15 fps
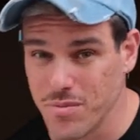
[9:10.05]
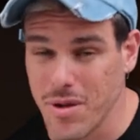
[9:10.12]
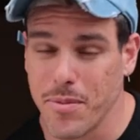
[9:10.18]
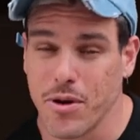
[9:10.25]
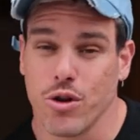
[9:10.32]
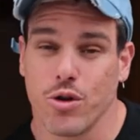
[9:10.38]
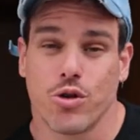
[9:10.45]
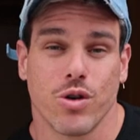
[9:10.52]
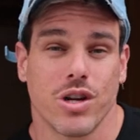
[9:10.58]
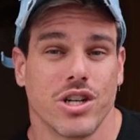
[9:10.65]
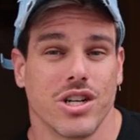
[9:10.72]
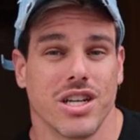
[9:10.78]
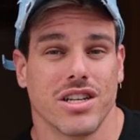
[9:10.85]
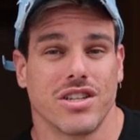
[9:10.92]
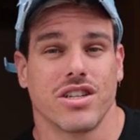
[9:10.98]
Remember,
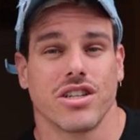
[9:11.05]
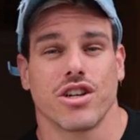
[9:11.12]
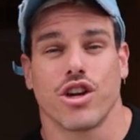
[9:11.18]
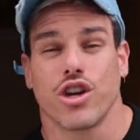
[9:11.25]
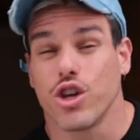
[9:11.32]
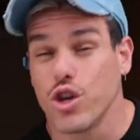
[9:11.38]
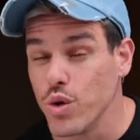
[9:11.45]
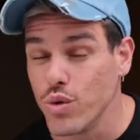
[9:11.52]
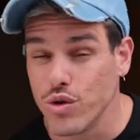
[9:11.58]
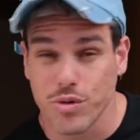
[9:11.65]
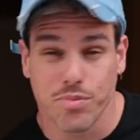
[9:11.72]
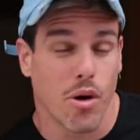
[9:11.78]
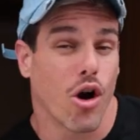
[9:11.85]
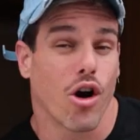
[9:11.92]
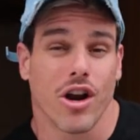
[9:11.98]
nutrition is such a
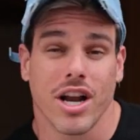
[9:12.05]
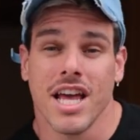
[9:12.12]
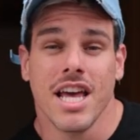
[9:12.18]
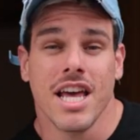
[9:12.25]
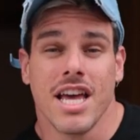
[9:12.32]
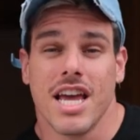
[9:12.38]
huge part